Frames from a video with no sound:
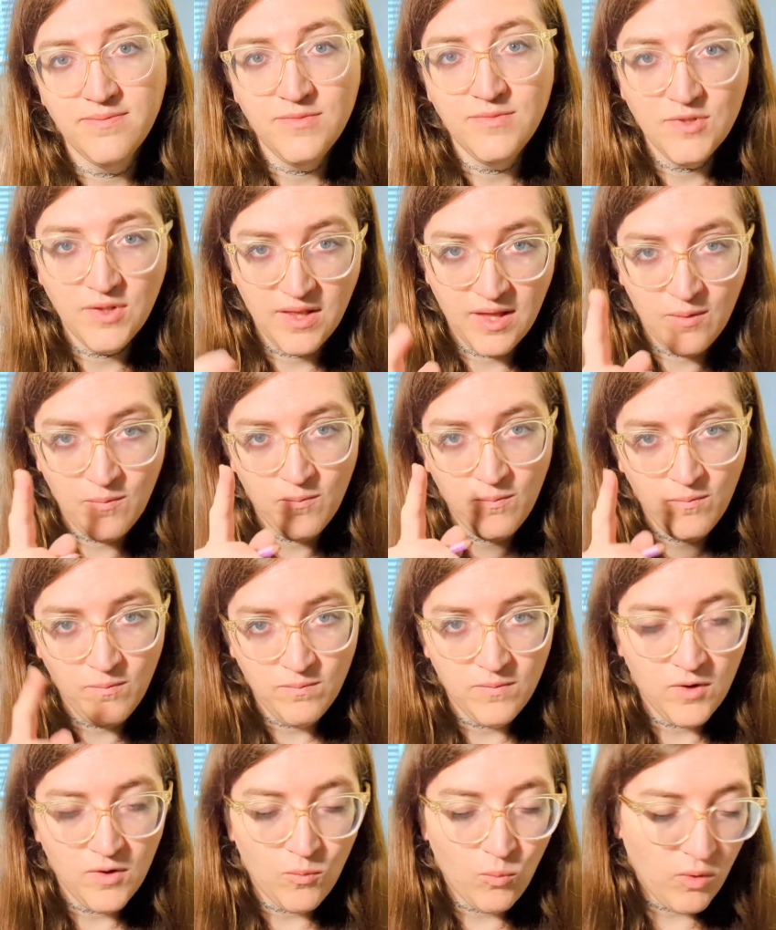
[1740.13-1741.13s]
So that
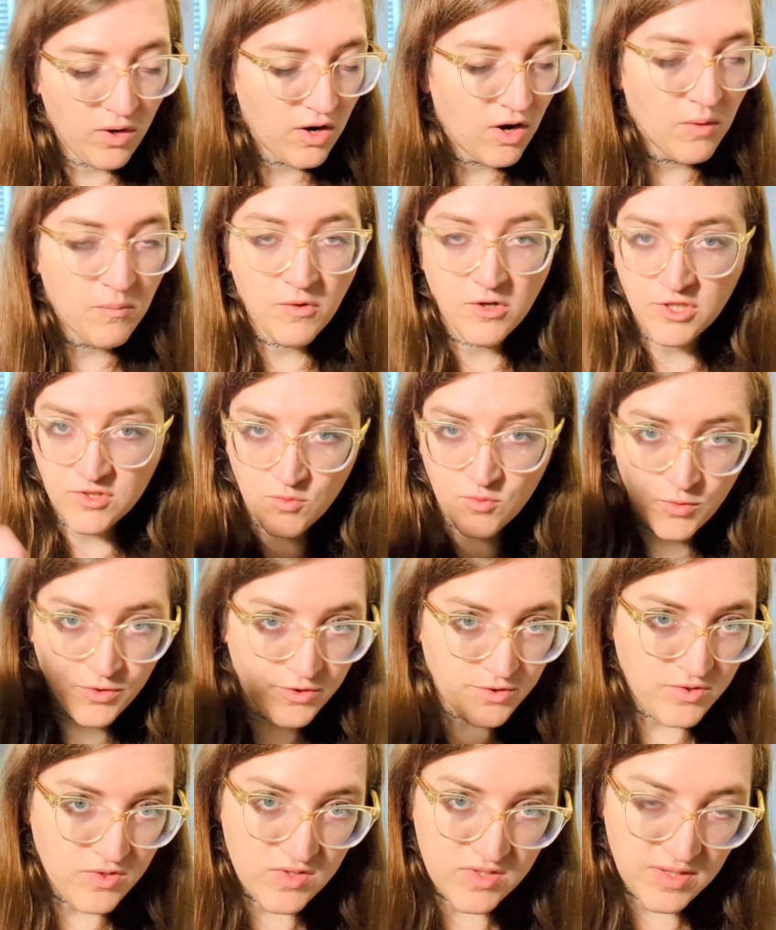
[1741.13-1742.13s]
1 armor just
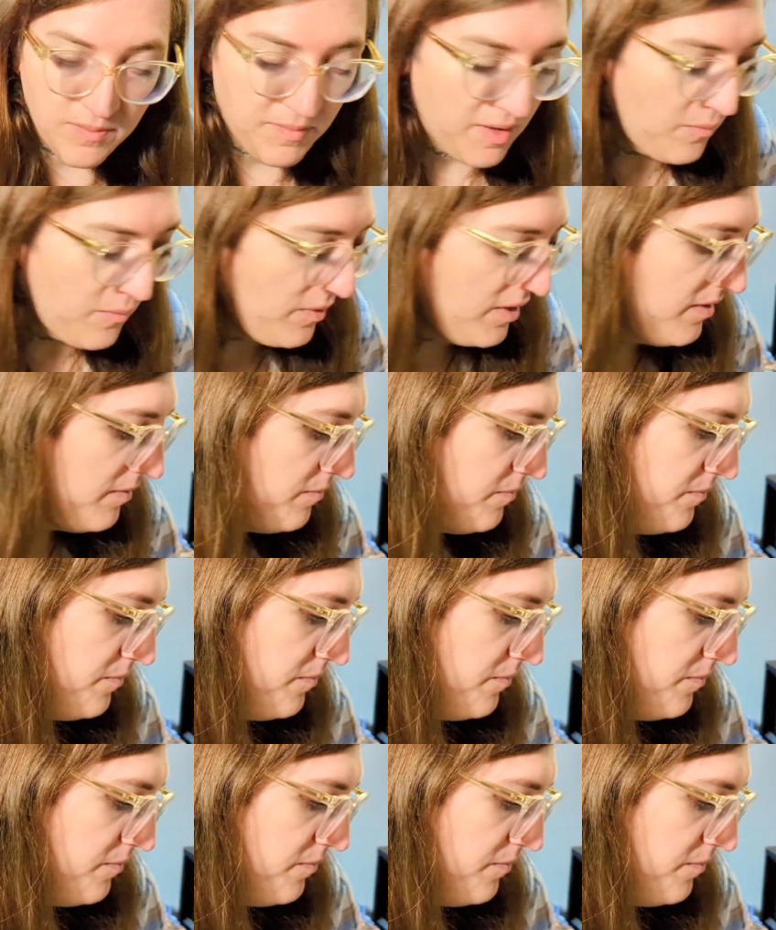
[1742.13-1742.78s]
reduces it by 1.